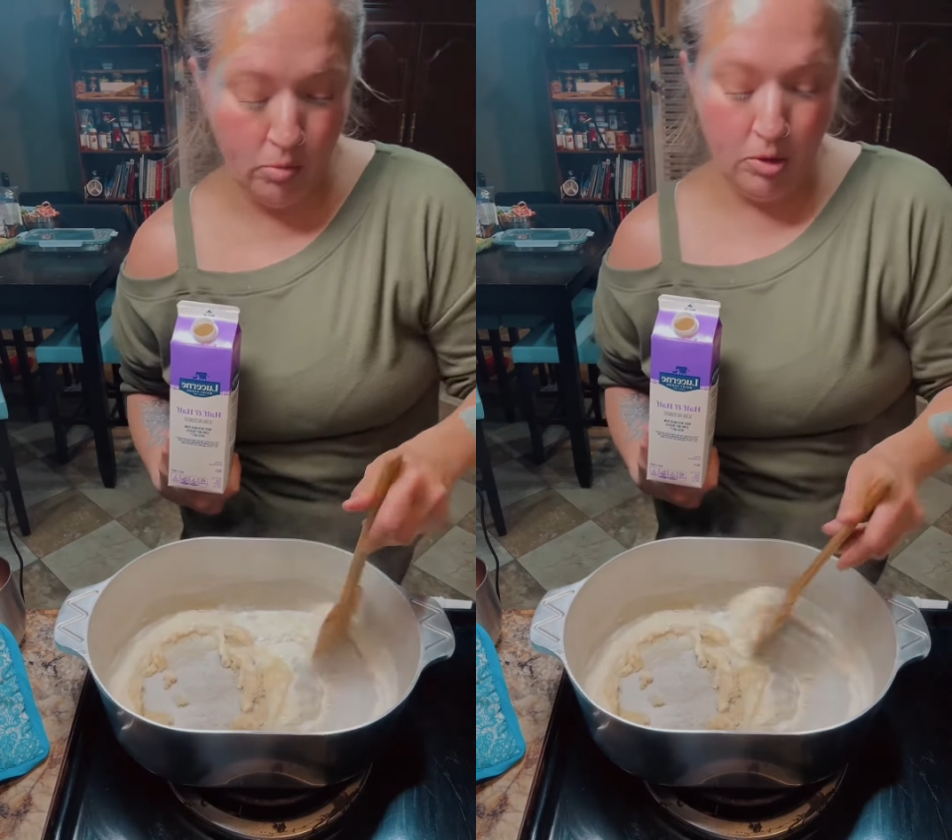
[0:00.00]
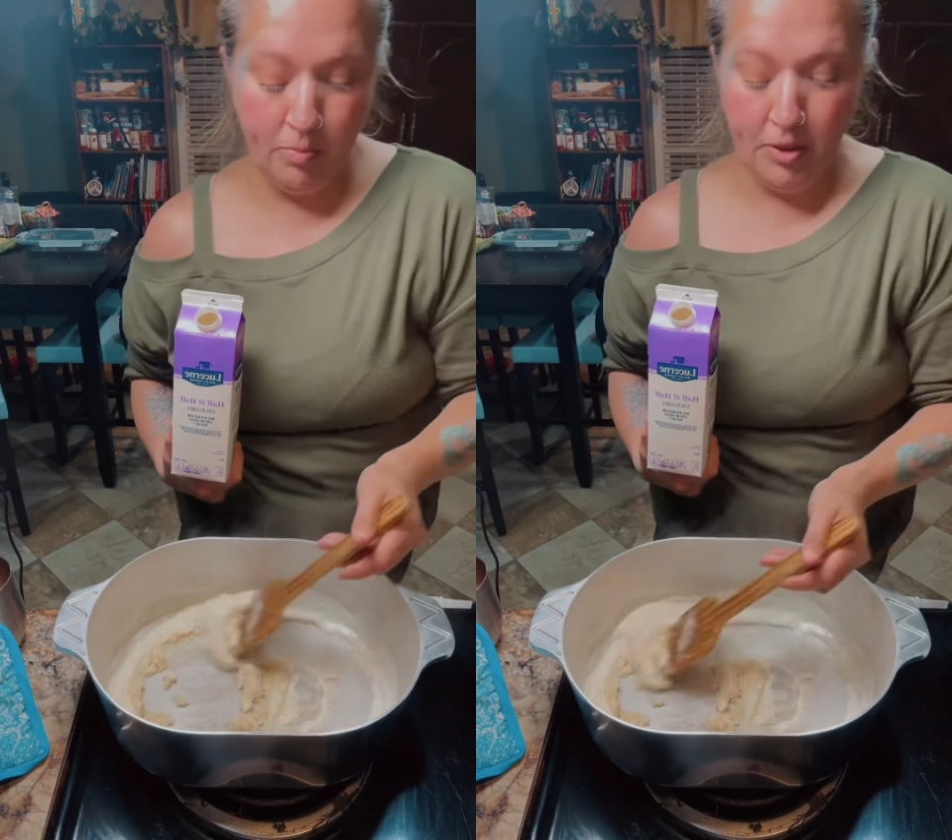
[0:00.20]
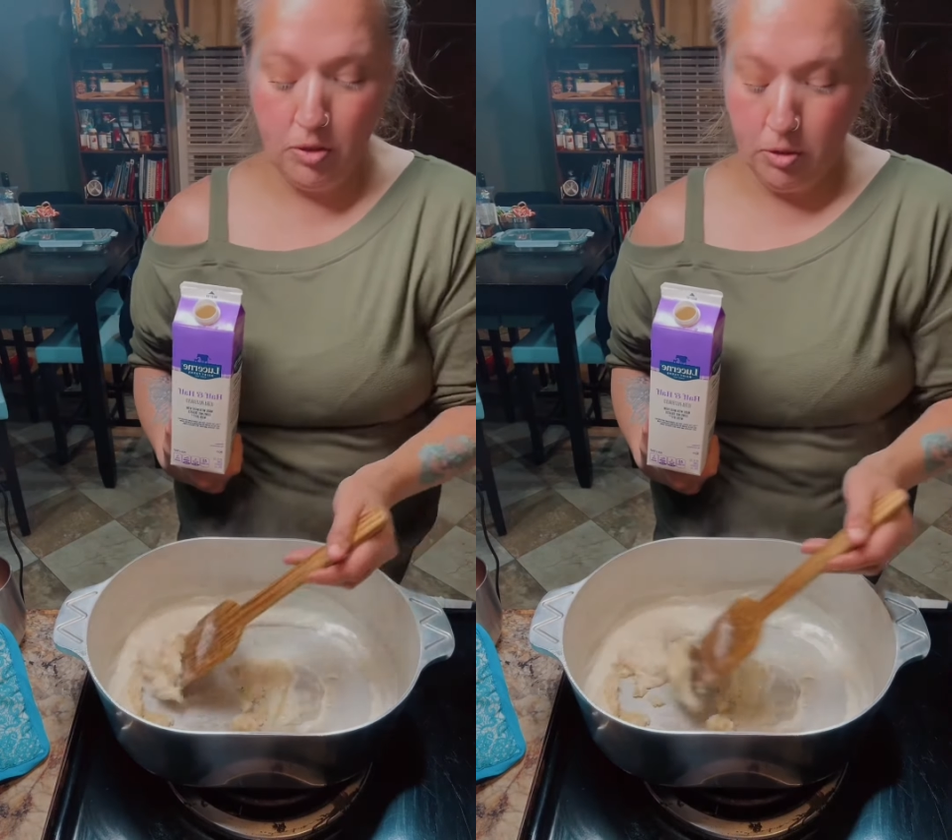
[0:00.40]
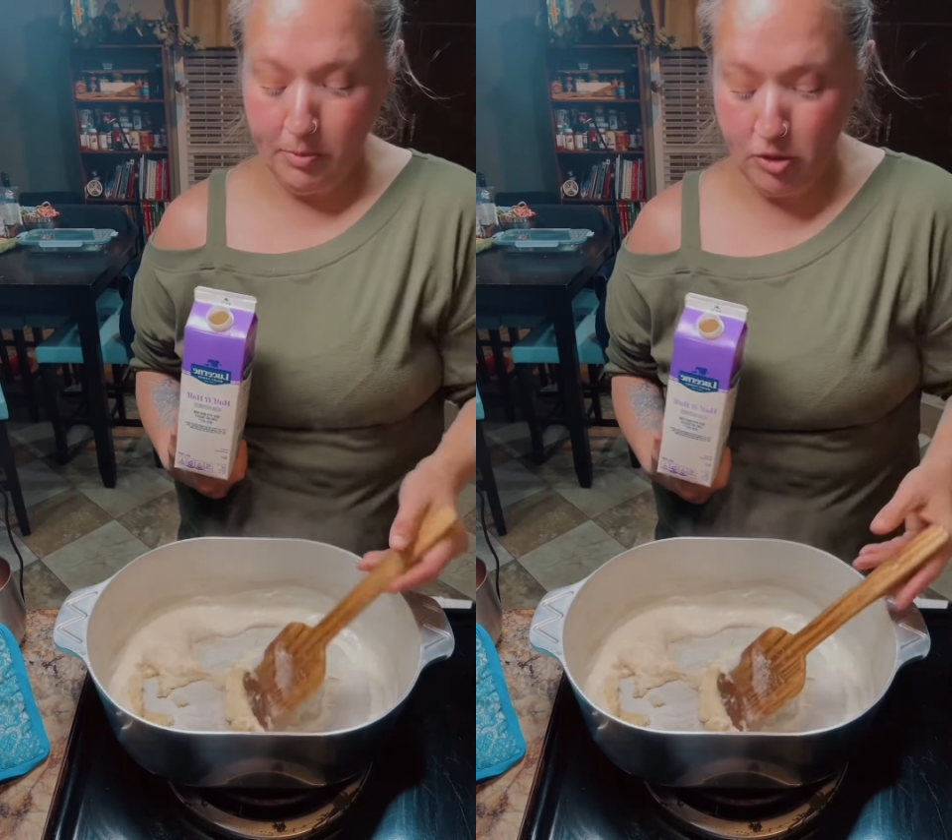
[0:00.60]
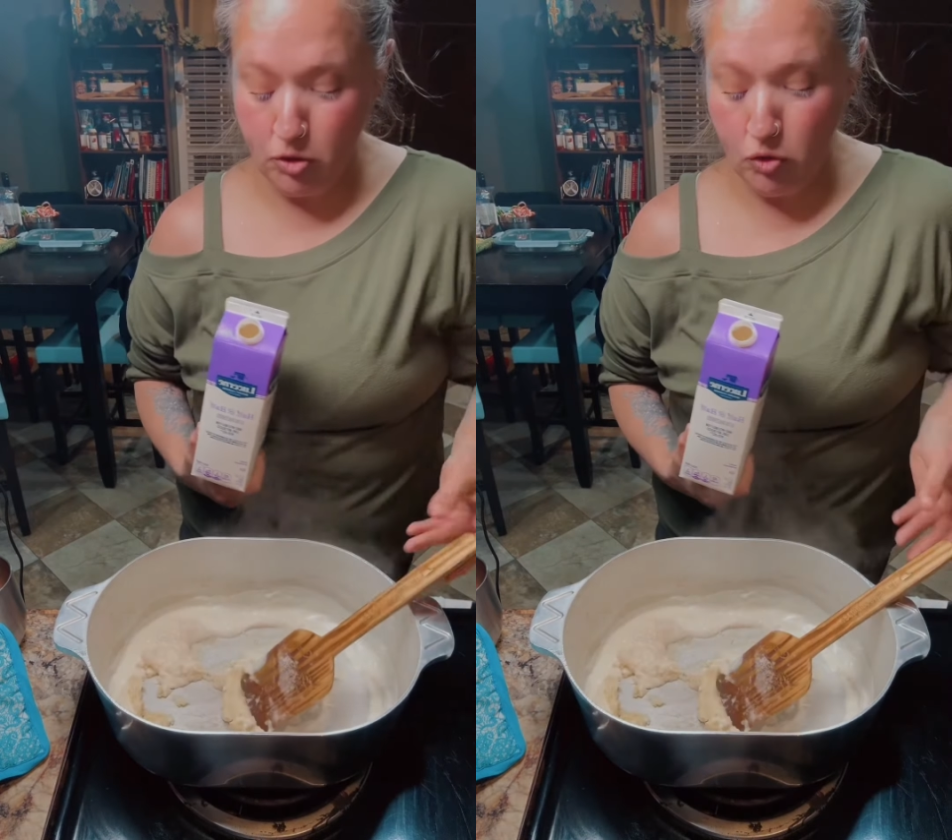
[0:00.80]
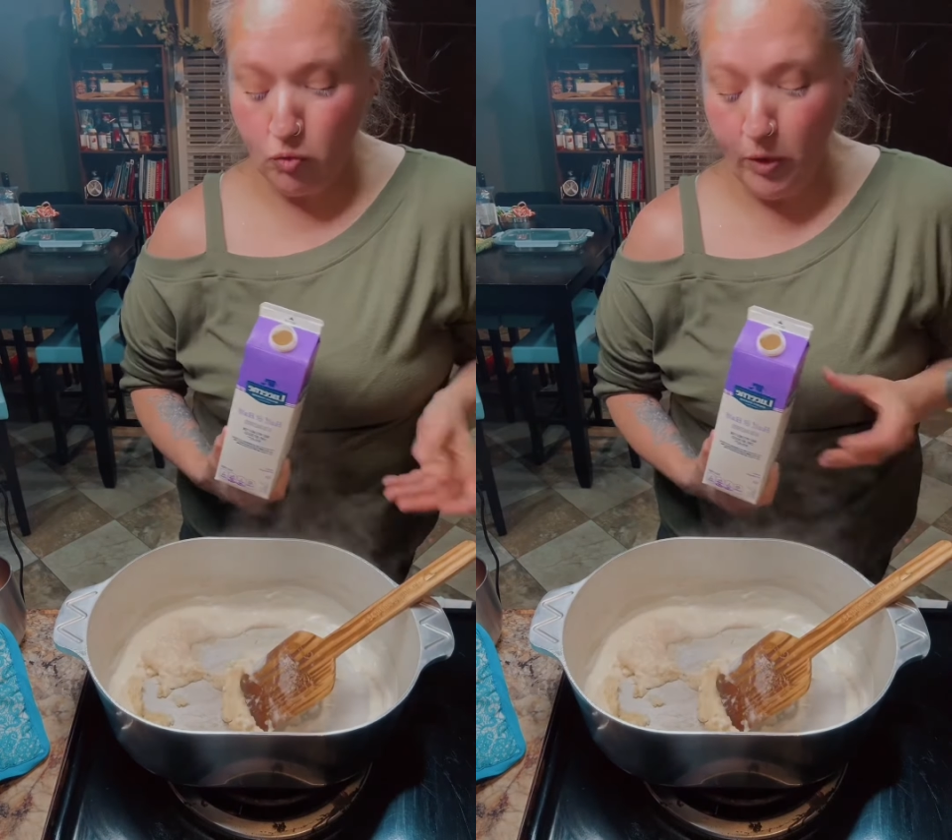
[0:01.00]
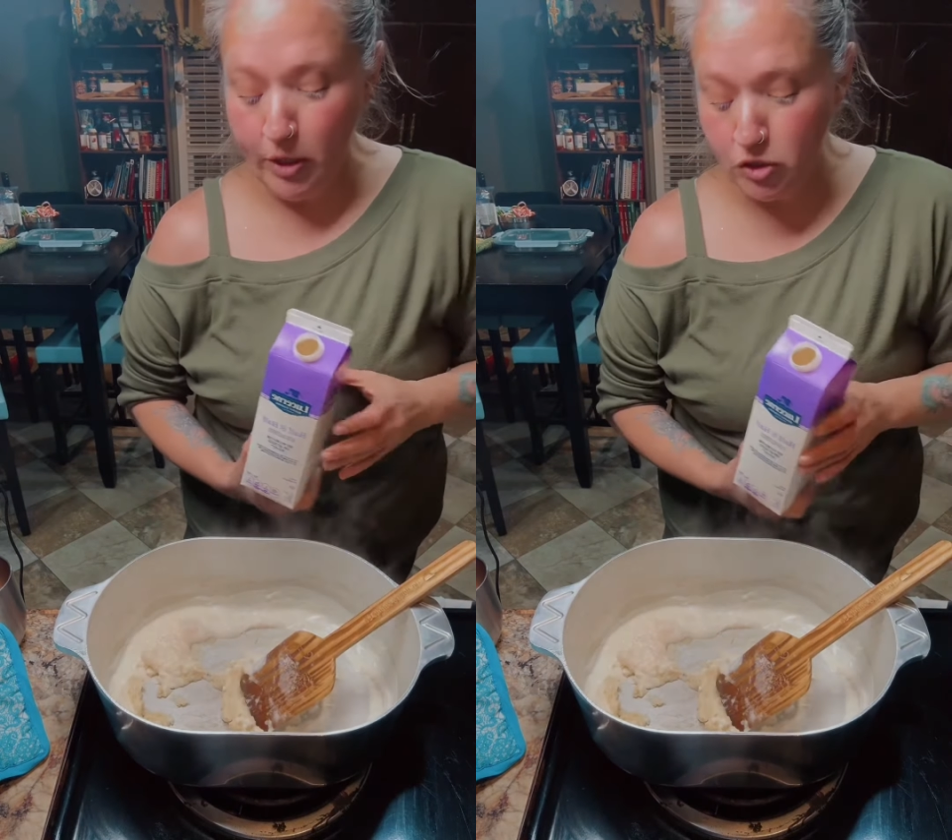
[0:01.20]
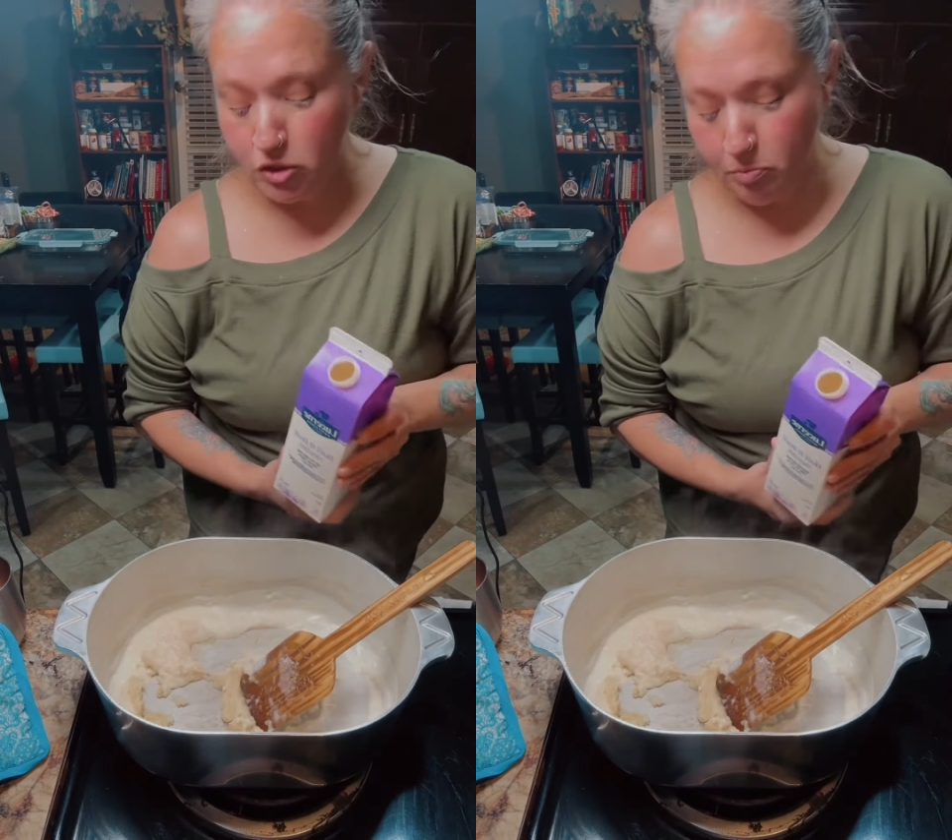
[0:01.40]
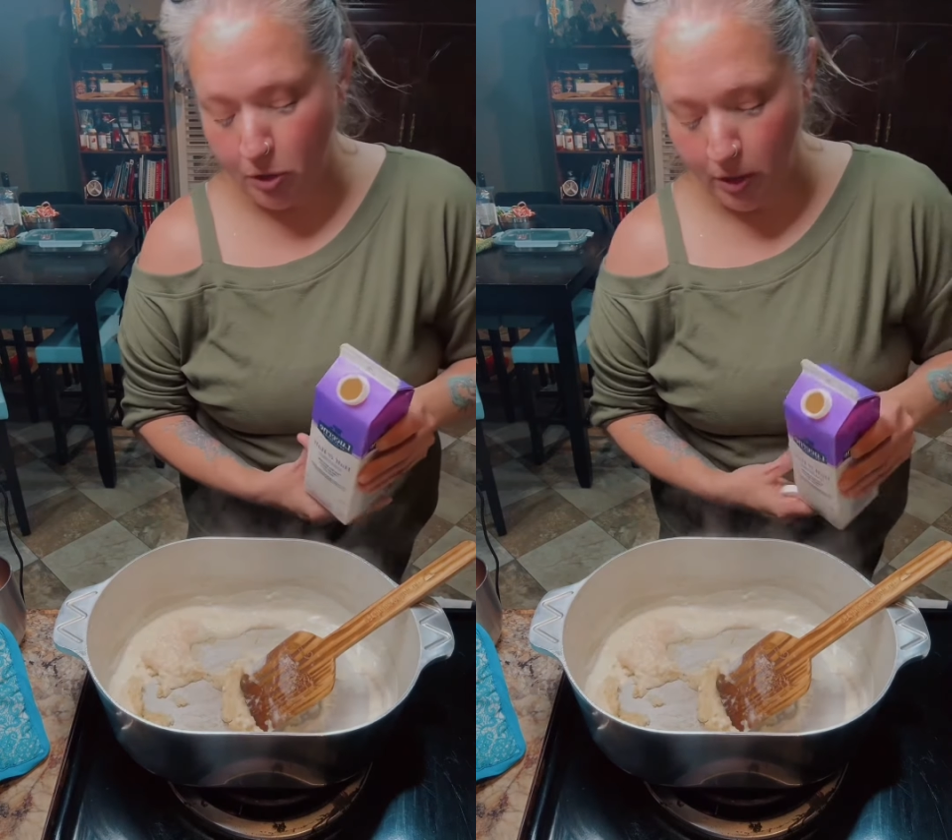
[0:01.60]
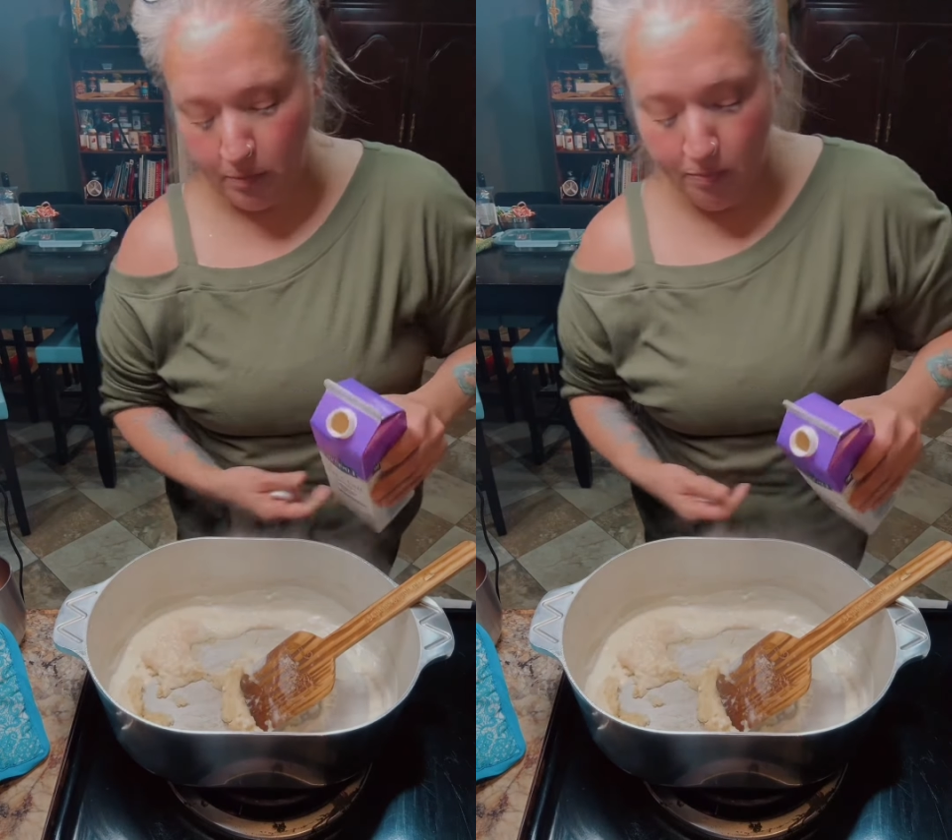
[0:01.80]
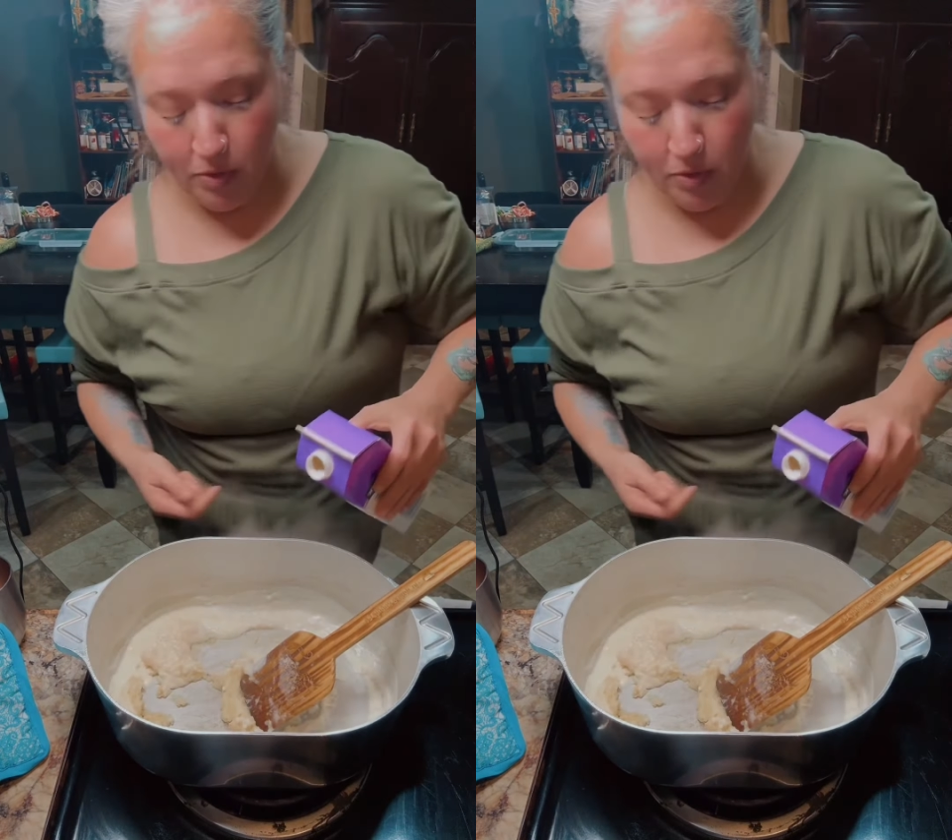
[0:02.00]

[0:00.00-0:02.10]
it'll be a little bit too rich, but